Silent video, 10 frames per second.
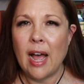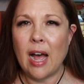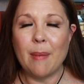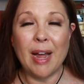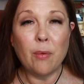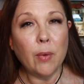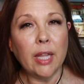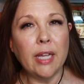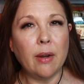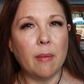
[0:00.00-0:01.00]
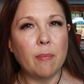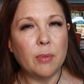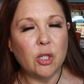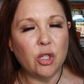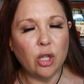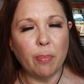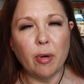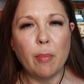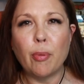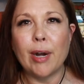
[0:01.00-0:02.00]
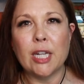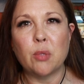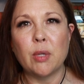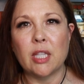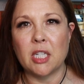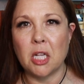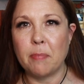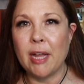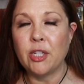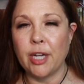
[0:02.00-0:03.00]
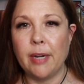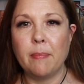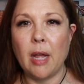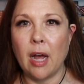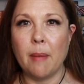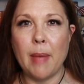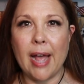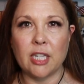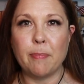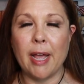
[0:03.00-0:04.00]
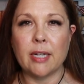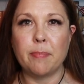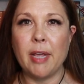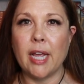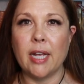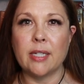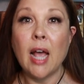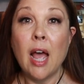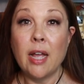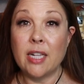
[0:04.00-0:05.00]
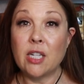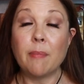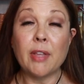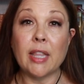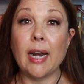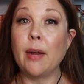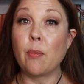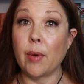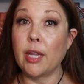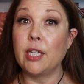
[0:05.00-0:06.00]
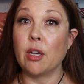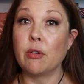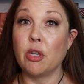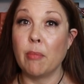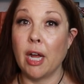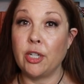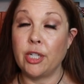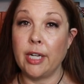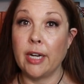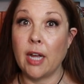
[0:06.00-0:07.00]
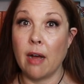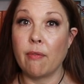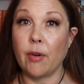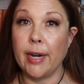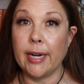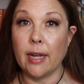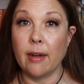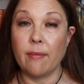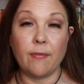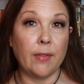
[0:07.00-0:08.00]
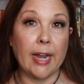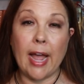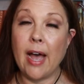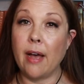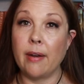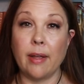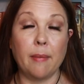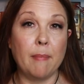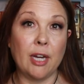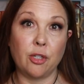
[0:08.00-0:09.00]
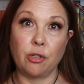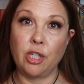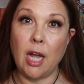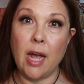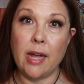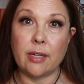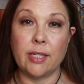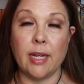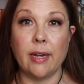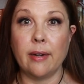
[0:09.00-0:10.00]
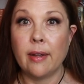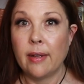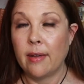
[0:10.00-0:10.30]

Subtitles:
I really am super impressed with the suspension aspects, because it's something that I really don't do much in covering, of like how to measure shocks and